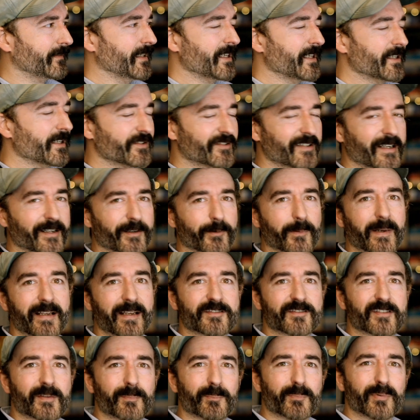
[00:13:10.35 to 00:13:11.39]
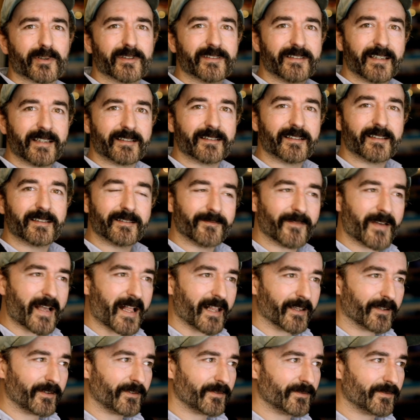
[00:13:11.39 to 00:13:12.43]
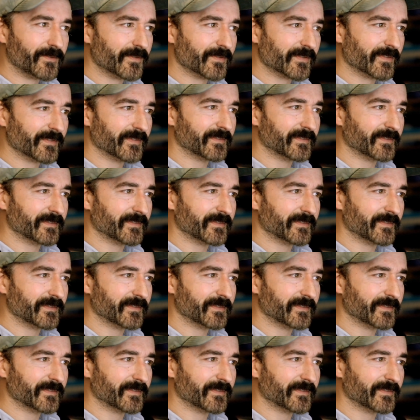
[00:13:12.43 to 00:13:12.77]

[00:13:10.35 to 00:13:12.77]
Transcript: generate some predicted values